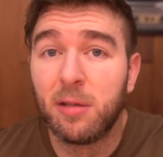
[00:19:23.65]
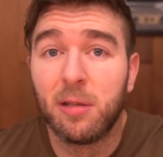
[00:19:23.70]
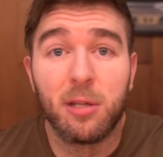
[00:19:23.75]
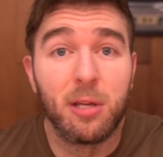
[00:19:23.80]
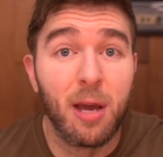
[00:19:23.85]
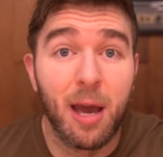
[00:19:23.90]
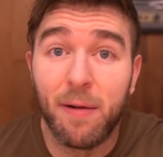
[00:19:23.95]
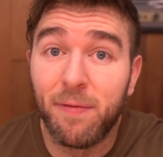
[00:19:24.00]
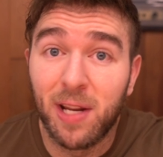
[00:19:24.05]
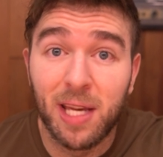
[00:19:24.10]

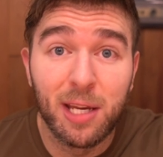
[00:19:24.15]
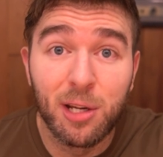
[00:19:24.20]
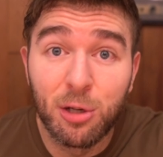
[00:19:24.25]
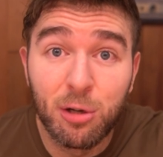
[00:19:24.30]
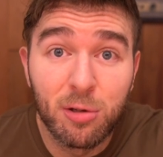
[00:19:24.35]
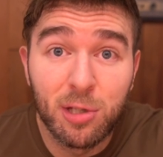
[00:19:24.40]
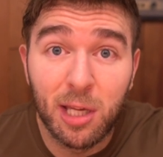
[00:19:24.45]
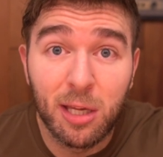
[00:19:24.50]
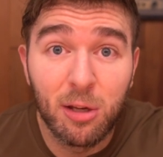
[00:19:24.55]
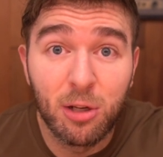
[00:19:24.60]
Do you have any
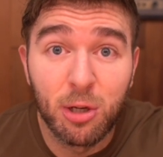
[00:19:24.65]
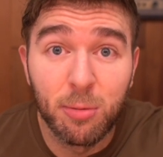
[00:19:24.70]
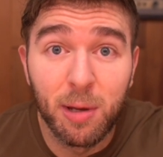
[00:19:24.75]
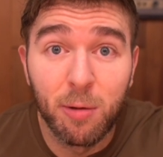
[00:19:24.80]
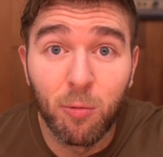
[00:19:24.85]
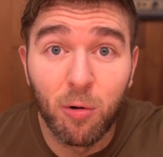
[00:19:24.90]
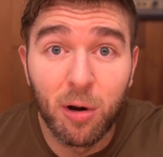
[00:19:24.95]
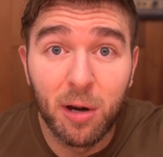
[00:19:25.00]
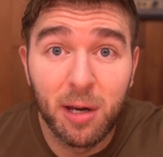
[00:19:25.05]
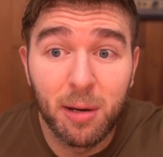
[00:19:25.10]
issues that you should be
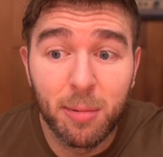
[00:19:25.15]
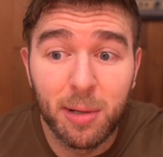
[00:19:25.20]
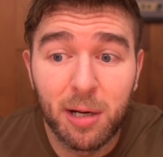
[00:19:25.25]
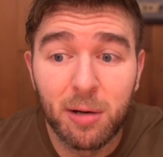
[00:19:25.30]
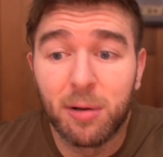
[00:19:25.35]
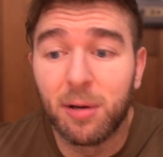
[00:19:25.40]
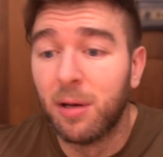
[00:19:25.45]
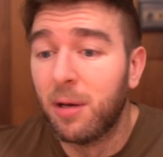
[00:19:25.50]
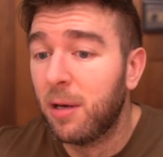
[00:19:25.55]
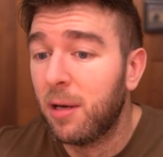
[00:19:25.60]
worried
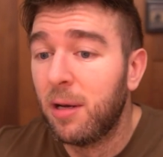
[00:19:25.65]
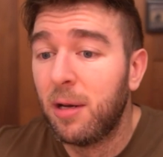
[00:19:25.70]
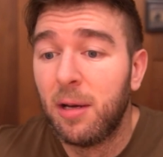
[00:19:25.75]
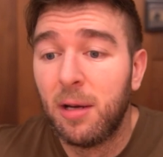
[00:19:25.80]
about?